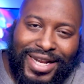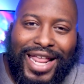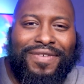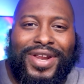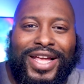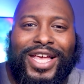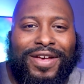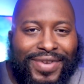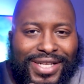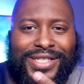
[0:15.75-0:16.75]
Not even a
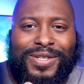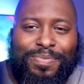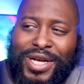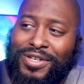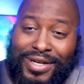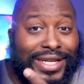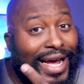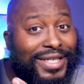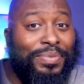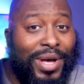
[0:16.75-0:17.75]
gift. This is special because
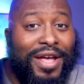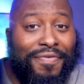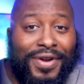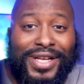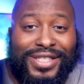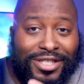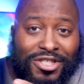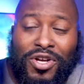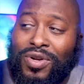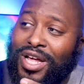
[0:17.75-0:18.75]
I actually paid for these to
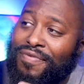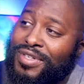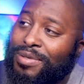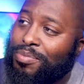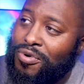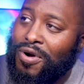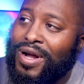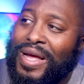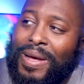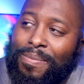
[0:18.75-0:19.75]
show love and support.
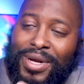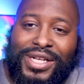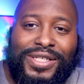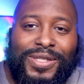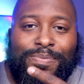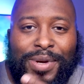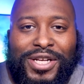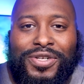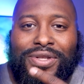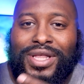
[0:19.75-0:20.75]
But it's a
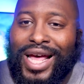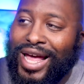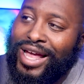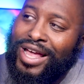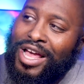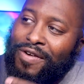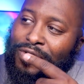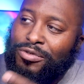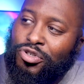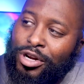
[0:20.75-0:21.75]
special thing
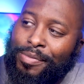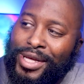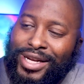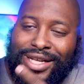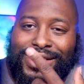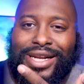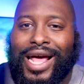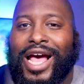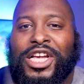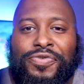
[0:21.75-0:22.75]
from Tribit. These are
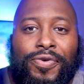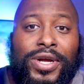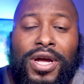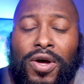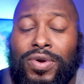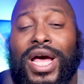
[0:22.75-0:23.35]
the X-Free Go.